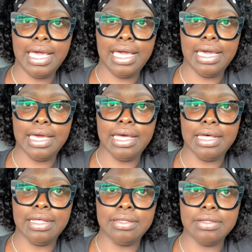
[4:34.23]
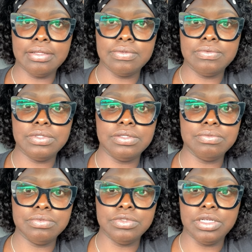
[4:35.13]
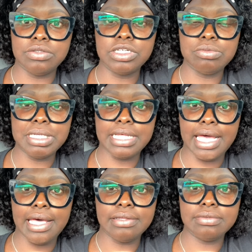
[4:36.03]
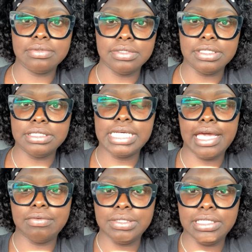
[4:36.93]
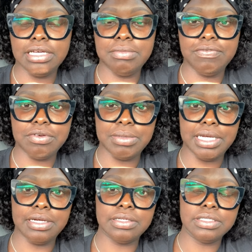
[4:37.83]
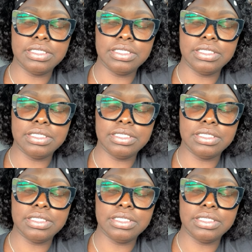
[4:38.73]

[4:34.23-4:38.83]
and you know, told me that the tech would get me from there.